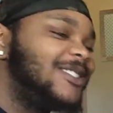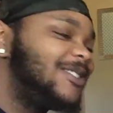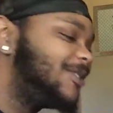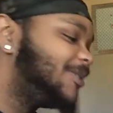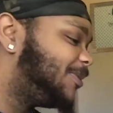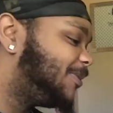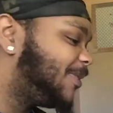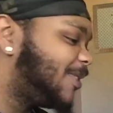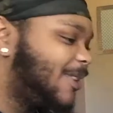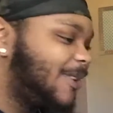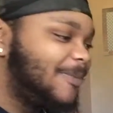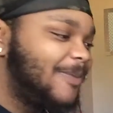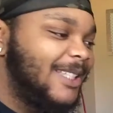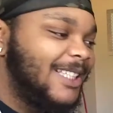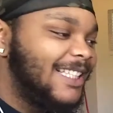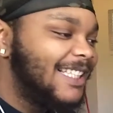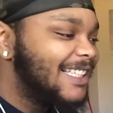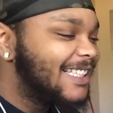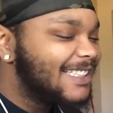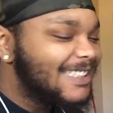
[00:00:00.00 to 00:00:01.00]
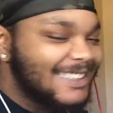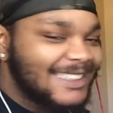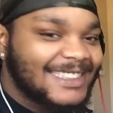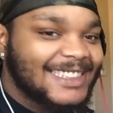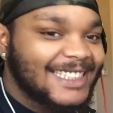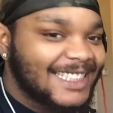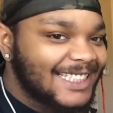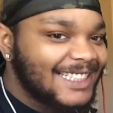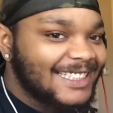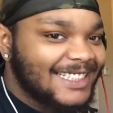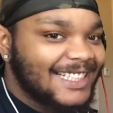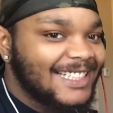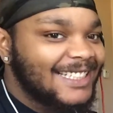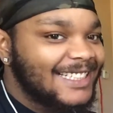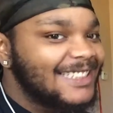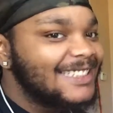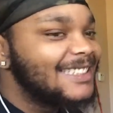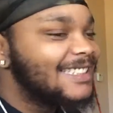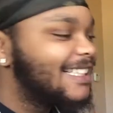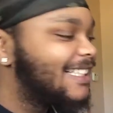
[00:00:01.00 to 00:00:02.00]
You feel me? Shit, lady,
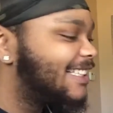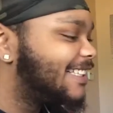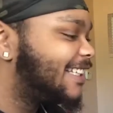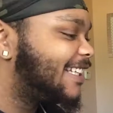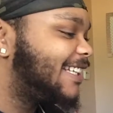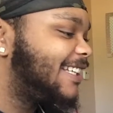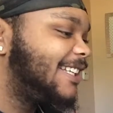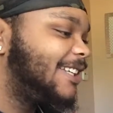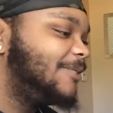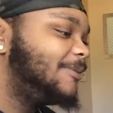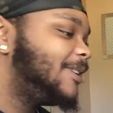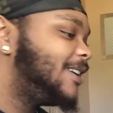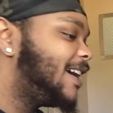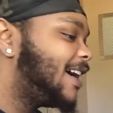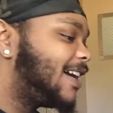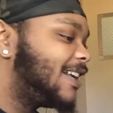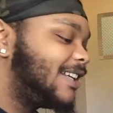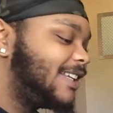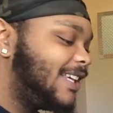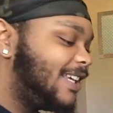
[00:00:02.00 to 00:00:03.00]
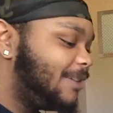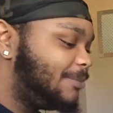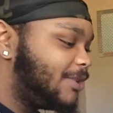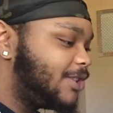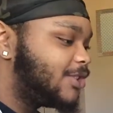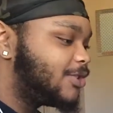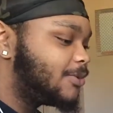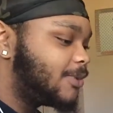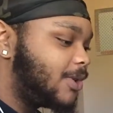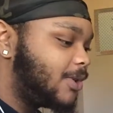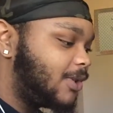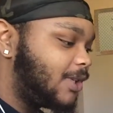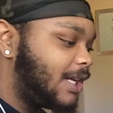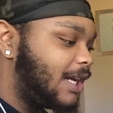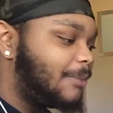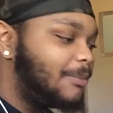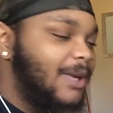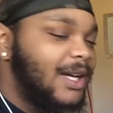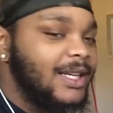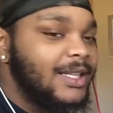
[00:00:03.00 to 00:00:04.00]
shit, lady. We gotta keep this rolling. I
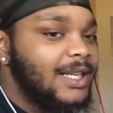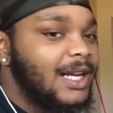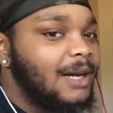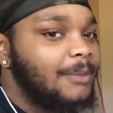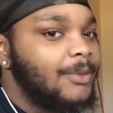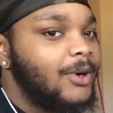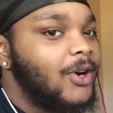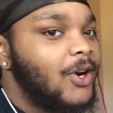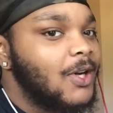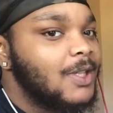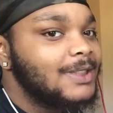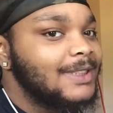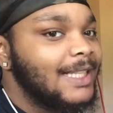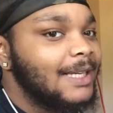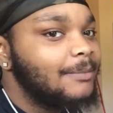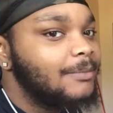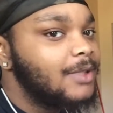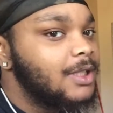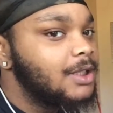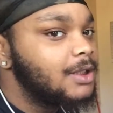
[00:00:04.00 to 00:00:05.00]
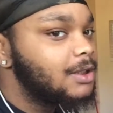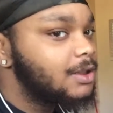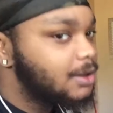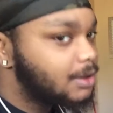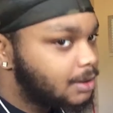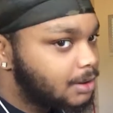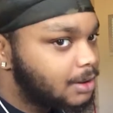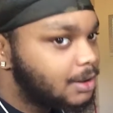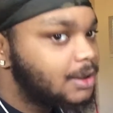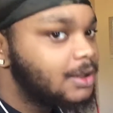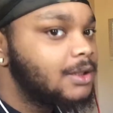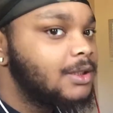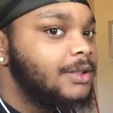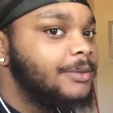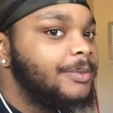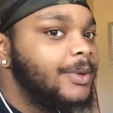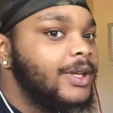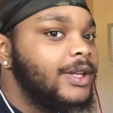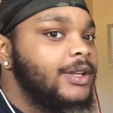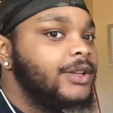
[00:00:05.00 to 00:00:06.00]
might not pause that much,
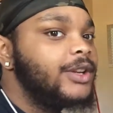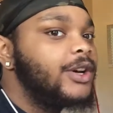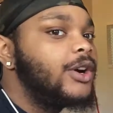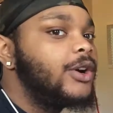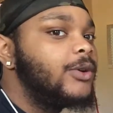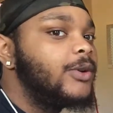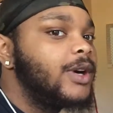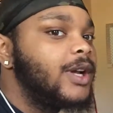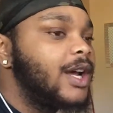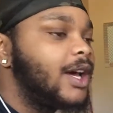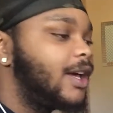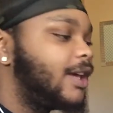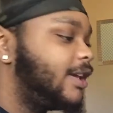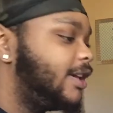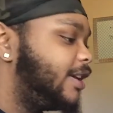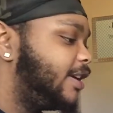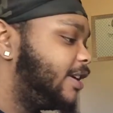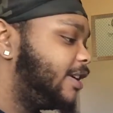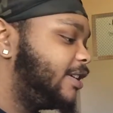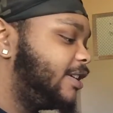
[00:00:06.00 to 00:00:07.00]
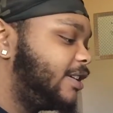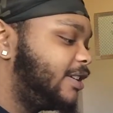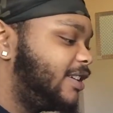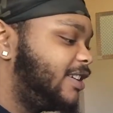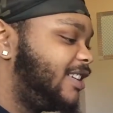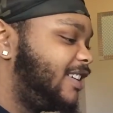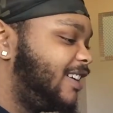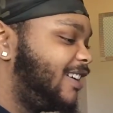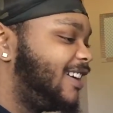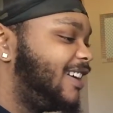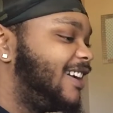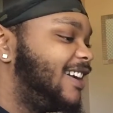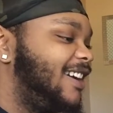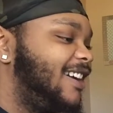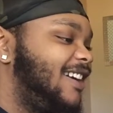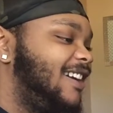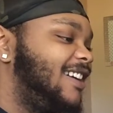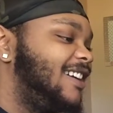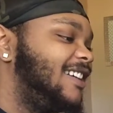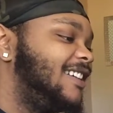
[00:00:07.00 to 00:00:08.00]
depending on what I hear.
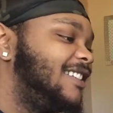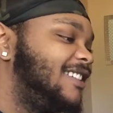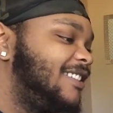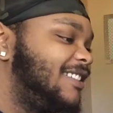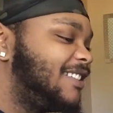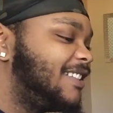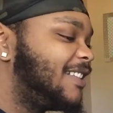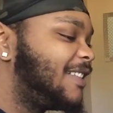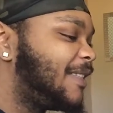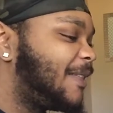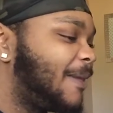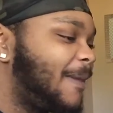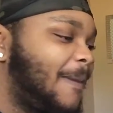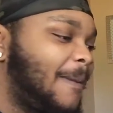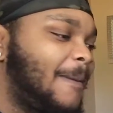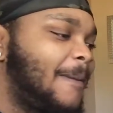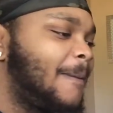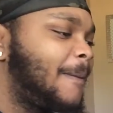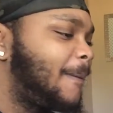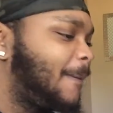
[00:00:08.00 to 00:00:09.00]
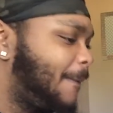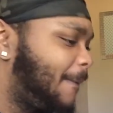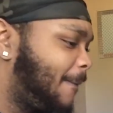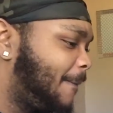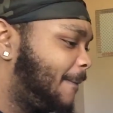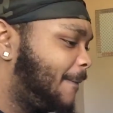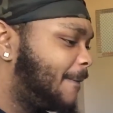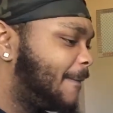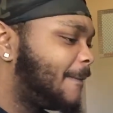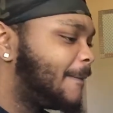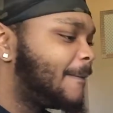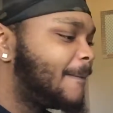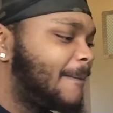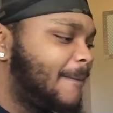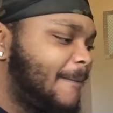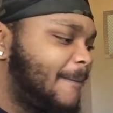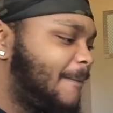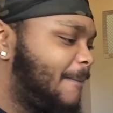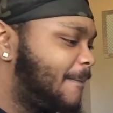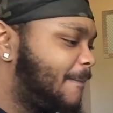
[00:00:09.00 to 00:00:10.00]
you wanna fist fight or you wanna
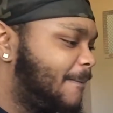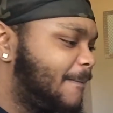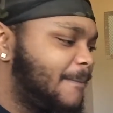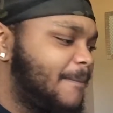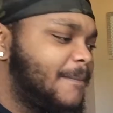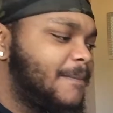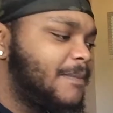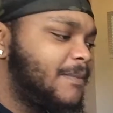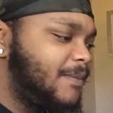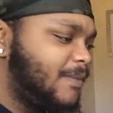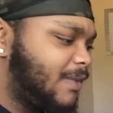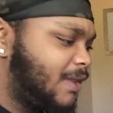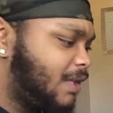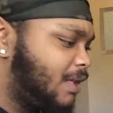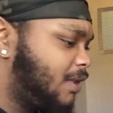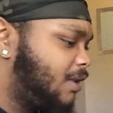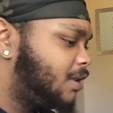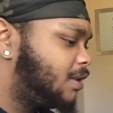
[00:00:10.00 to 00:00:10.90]
come count this dub?